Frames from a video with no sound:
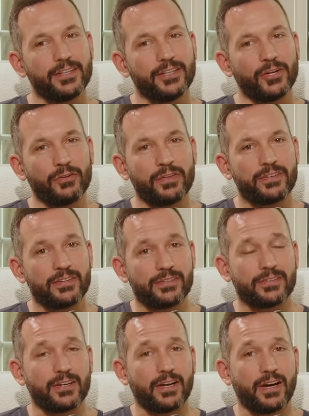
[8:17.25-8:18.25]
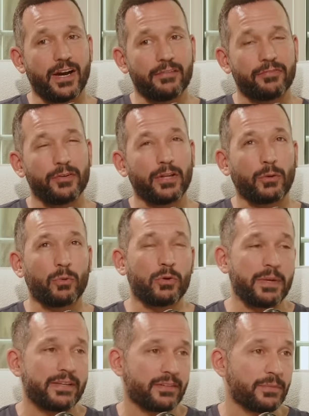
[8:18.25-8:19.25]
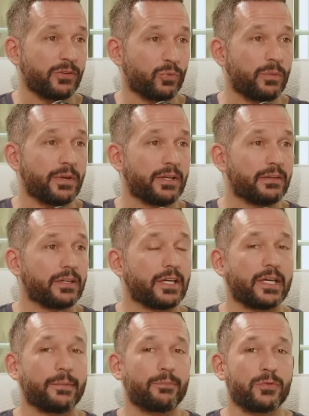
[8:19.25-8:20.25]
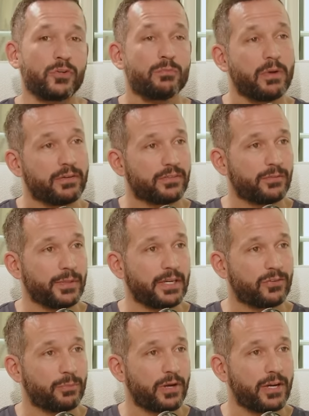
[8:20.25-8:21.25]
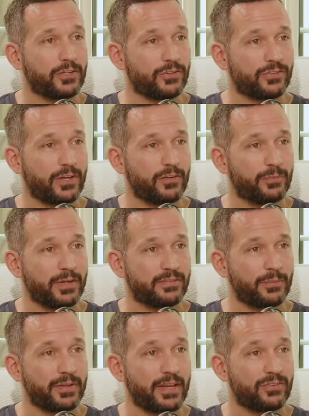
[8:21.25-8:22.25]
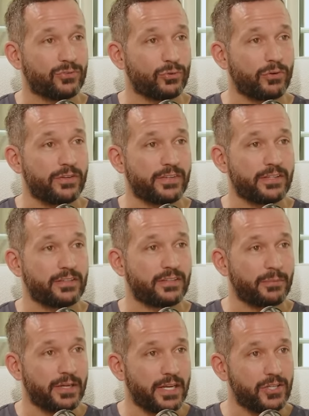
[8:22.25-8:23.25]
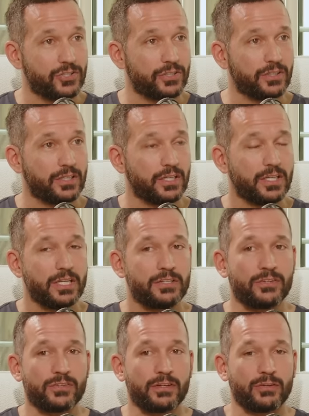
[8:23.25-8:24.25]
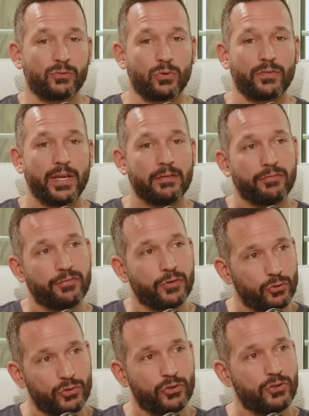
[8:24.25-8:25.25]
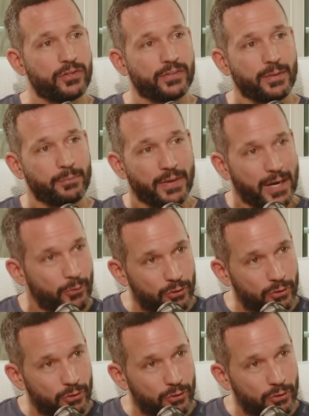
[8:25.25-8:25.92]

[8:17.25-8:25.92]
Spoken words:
you know, this is, I feel like when you meet some of these women, you must have been inspired yourself by some of their stories, their determination. Does it sort of fuel you? Does it empower